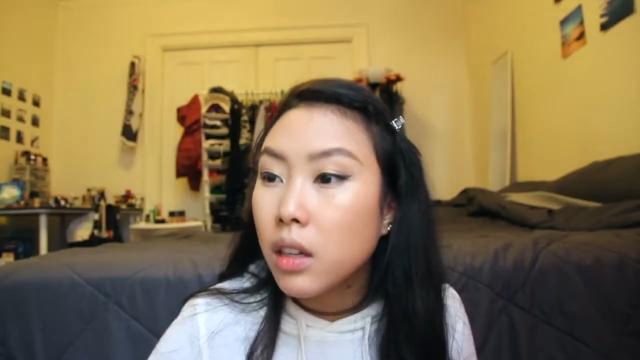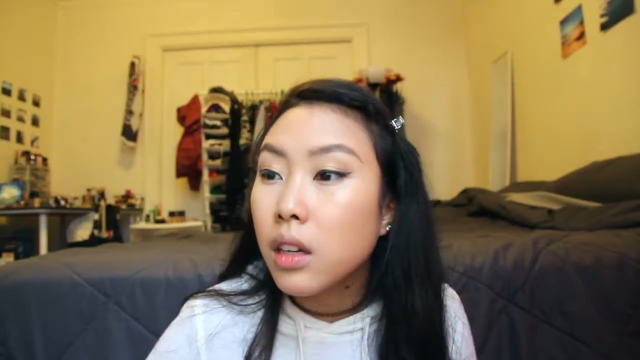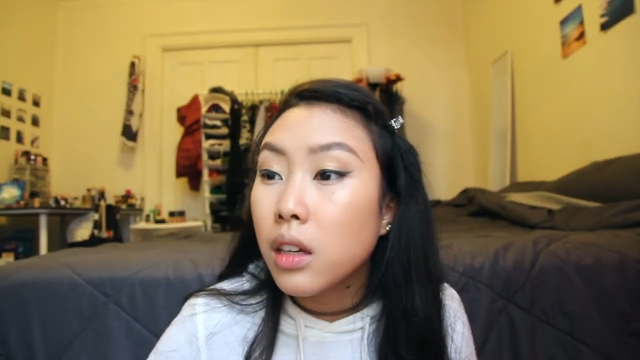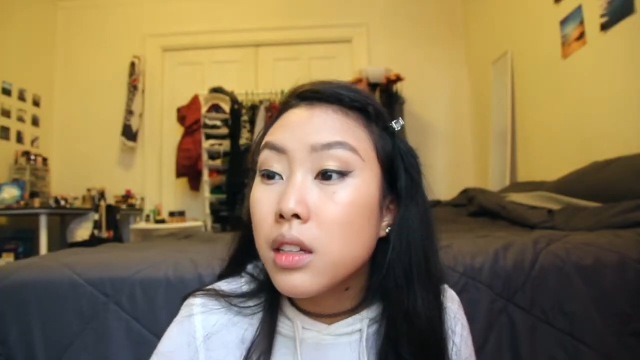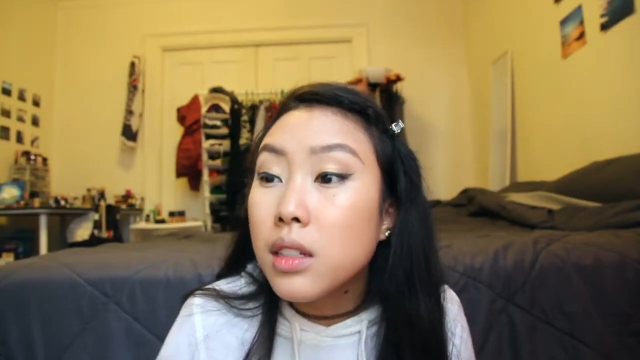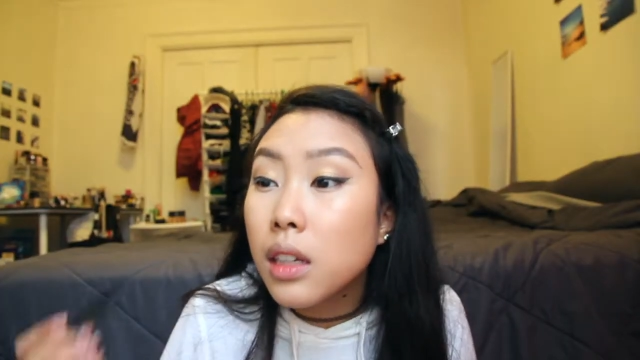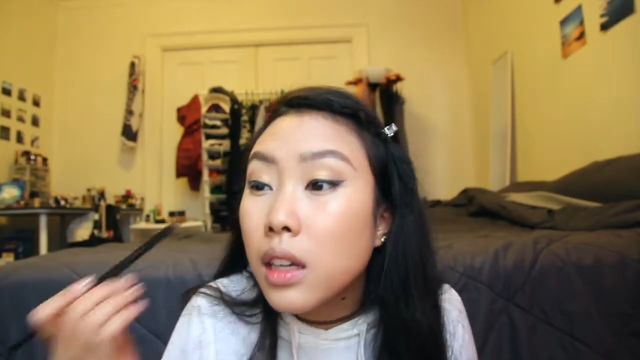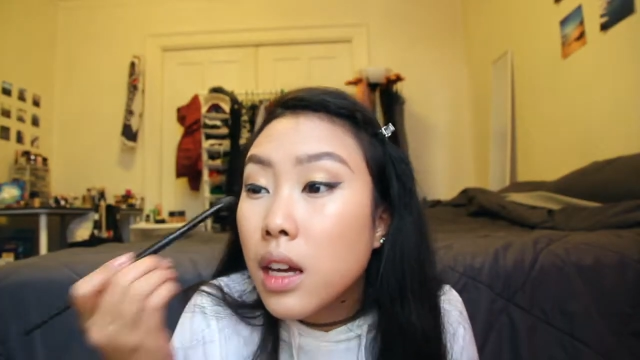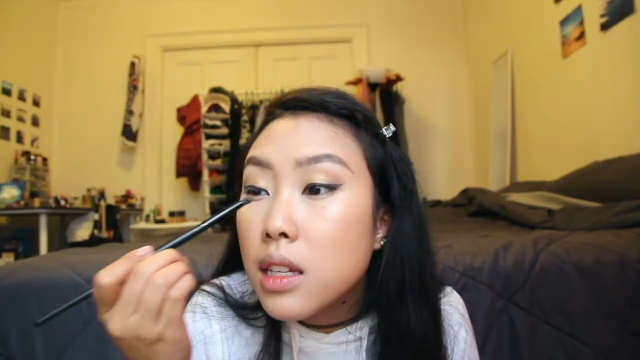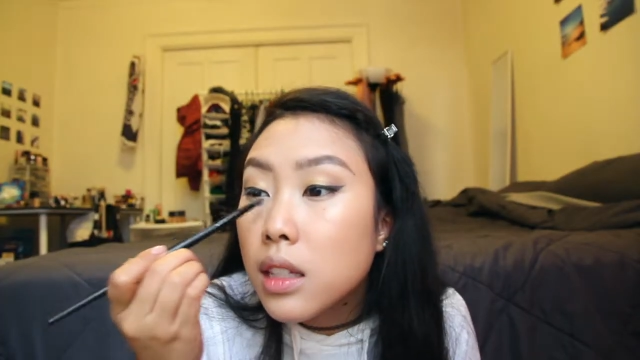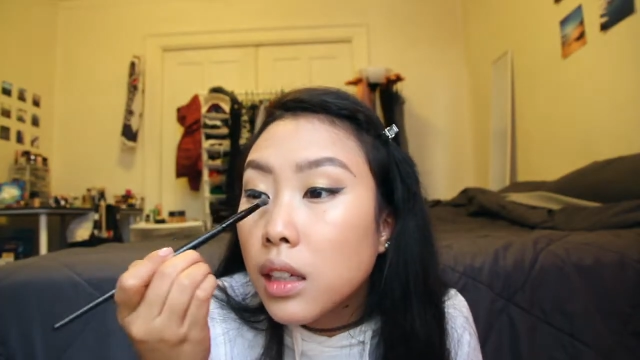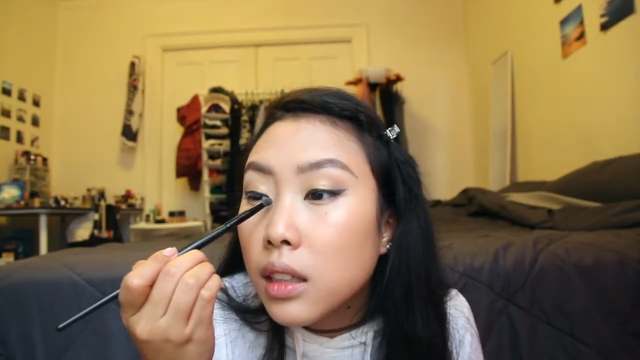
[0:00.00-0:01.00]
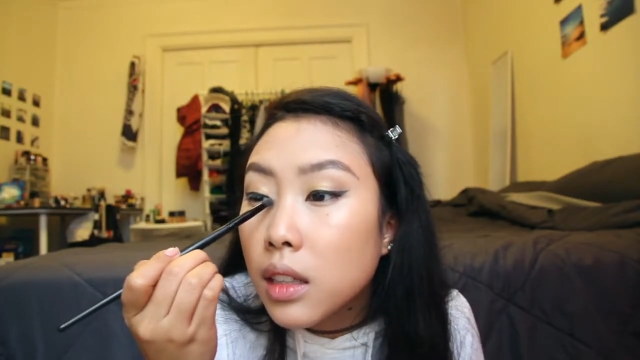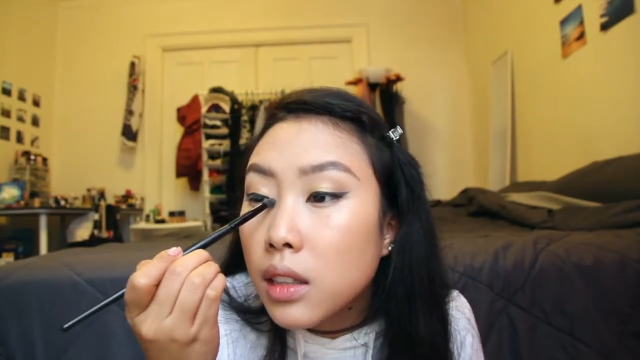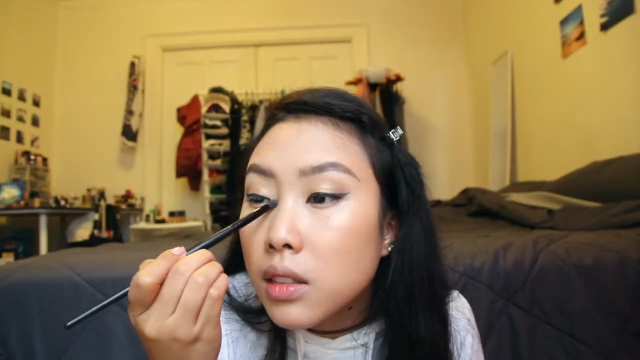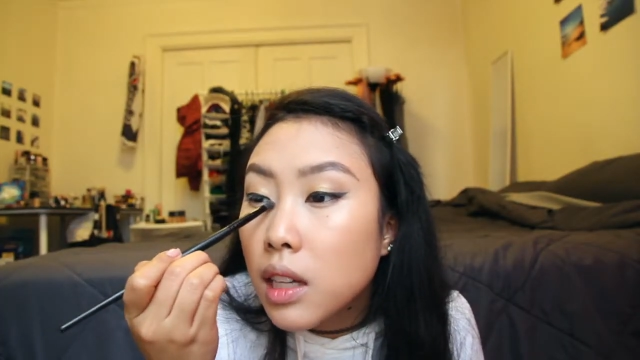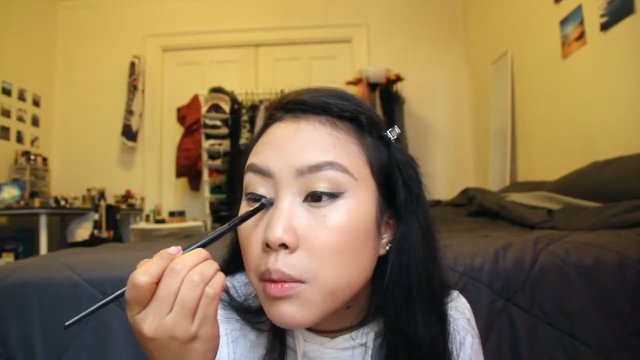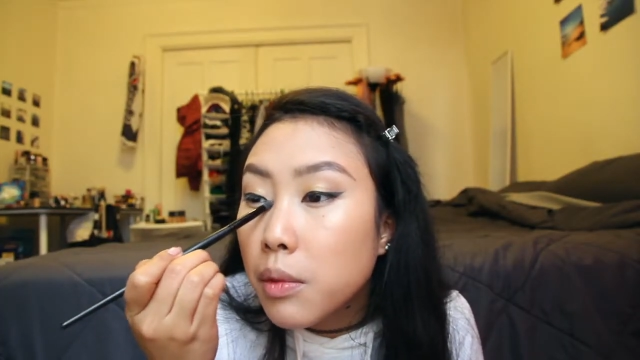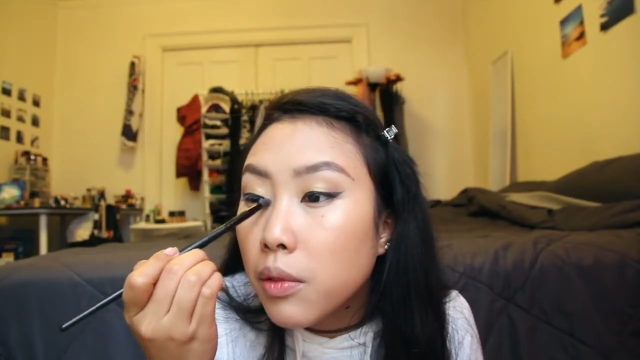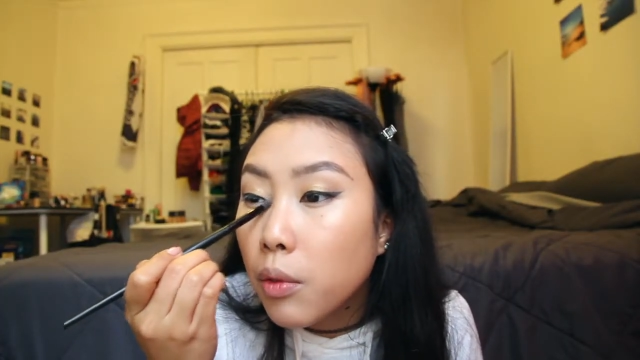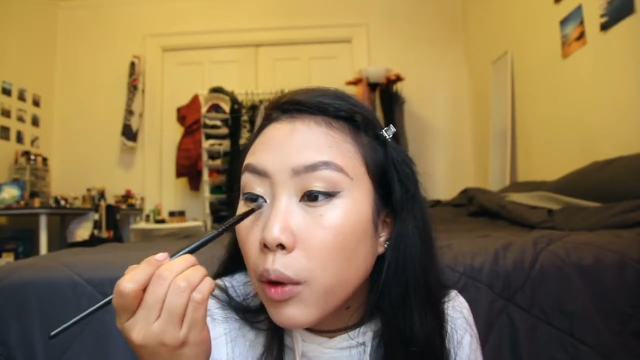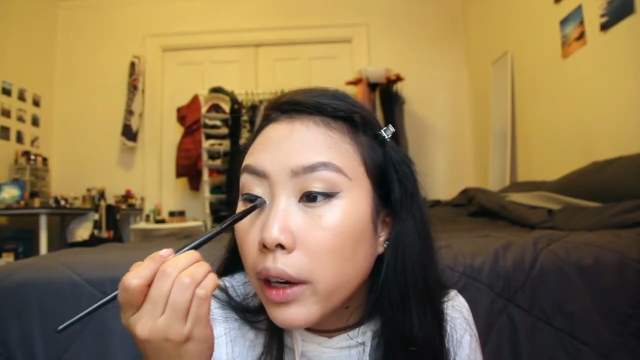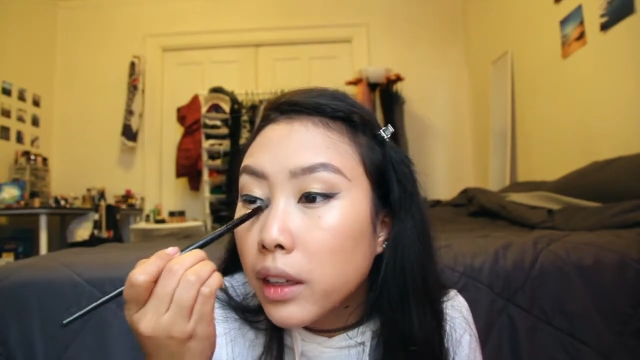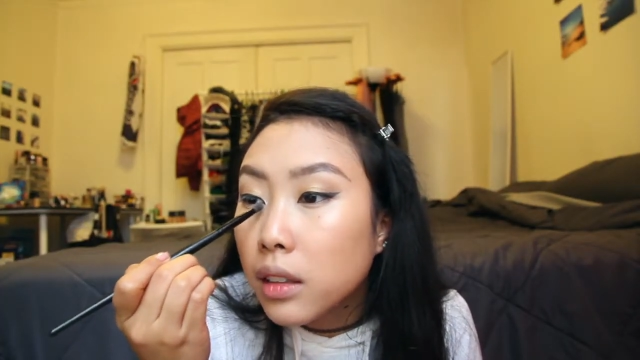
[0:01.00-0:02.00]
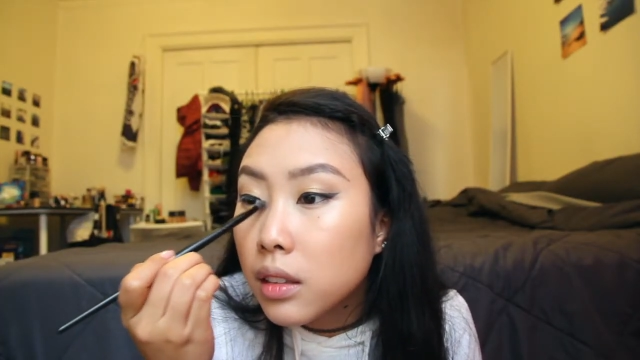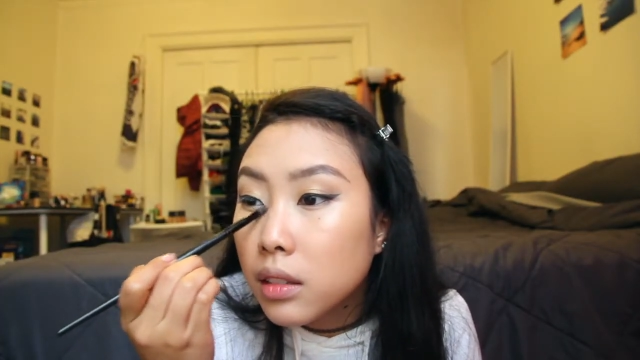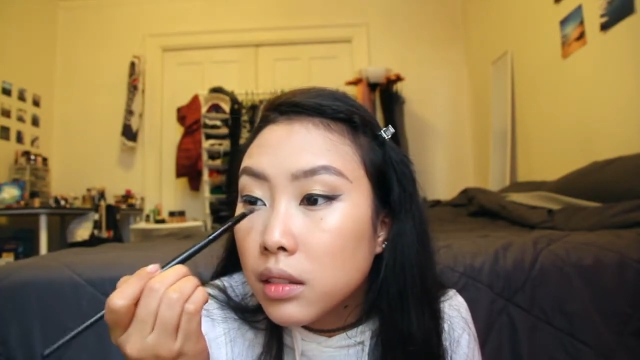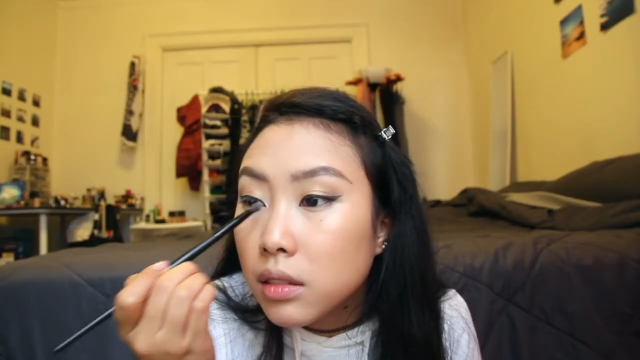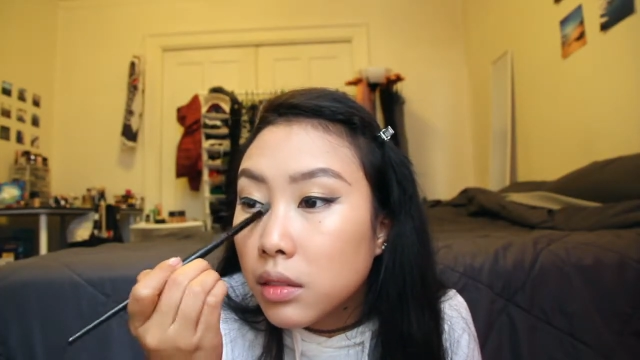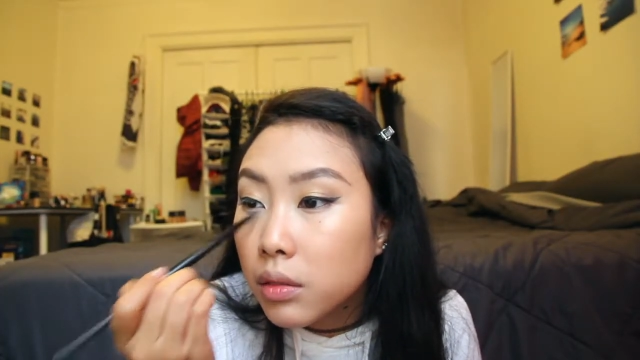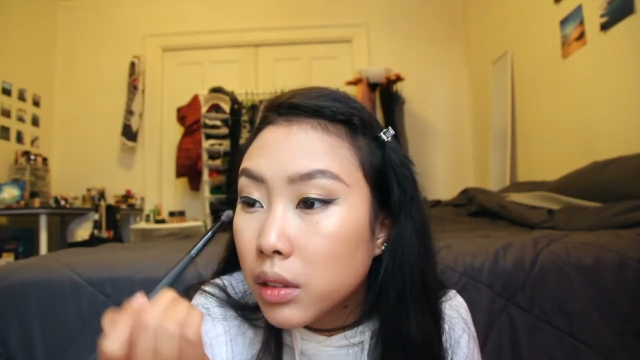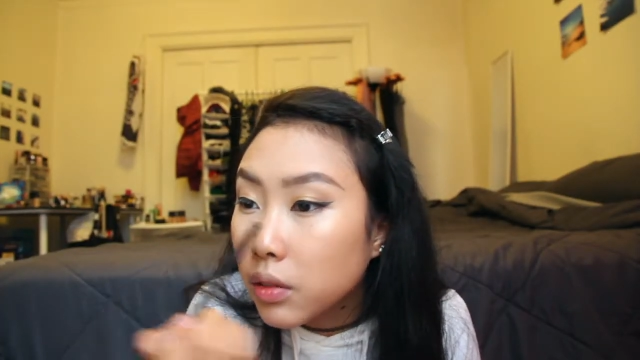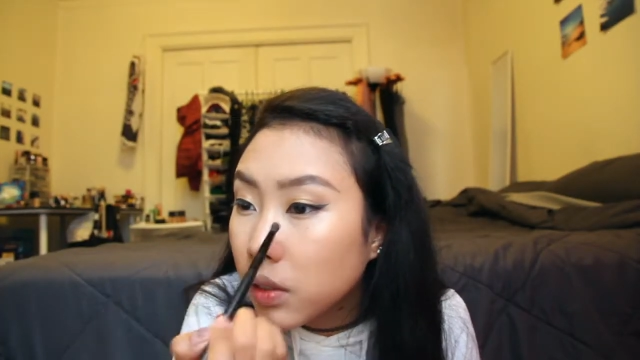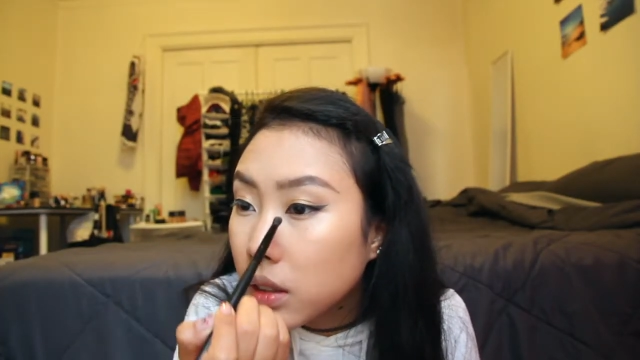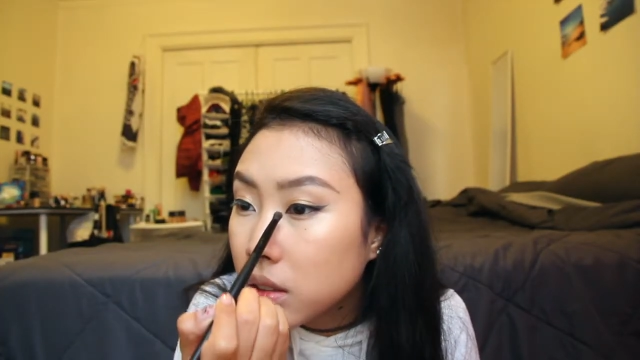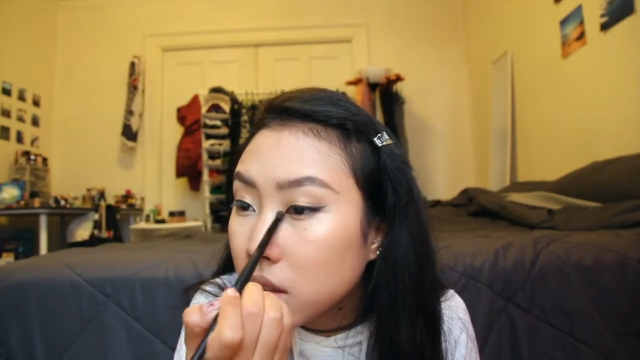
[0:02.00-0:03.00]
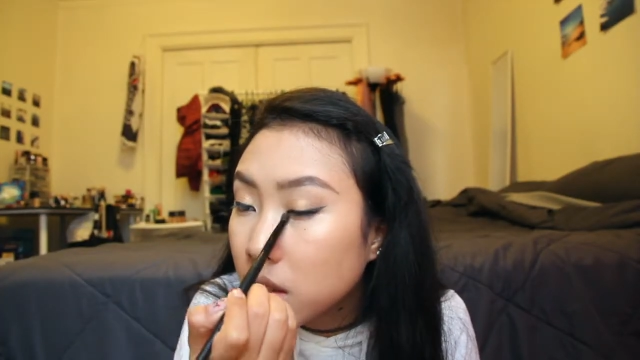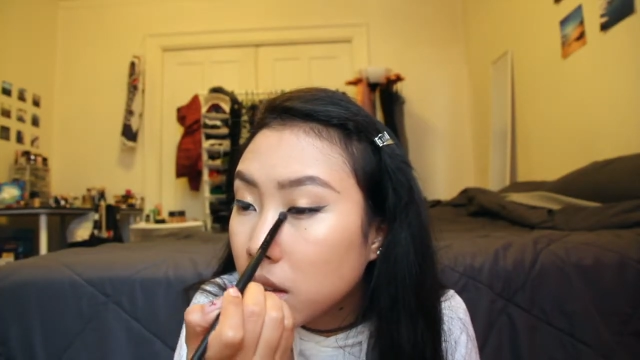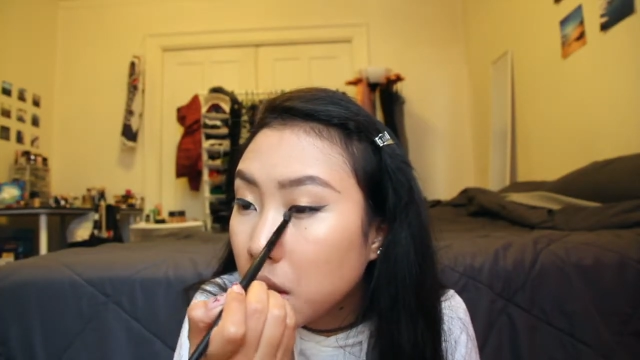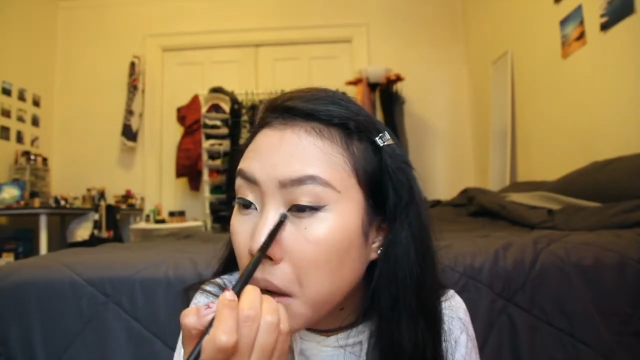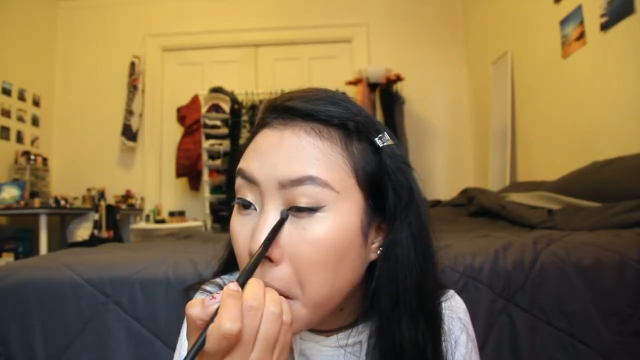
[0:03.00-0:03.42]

It's like, it has like another type of white reflex in there.